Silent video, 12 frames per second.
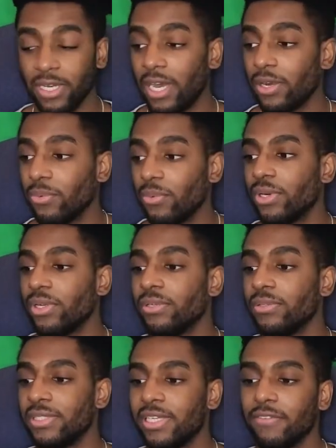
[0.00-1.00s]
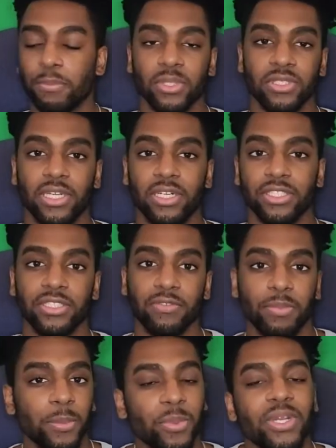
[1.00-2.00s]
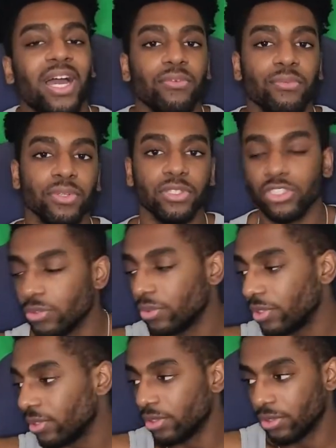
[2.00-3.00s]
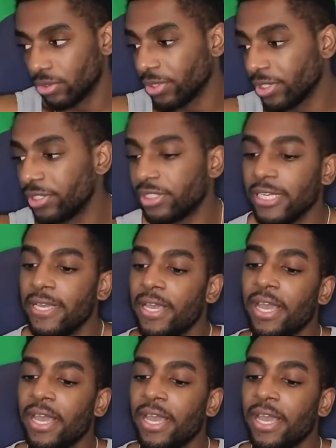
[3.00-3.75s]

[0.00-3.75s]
I don't want to give percentages of people not really shooting threes.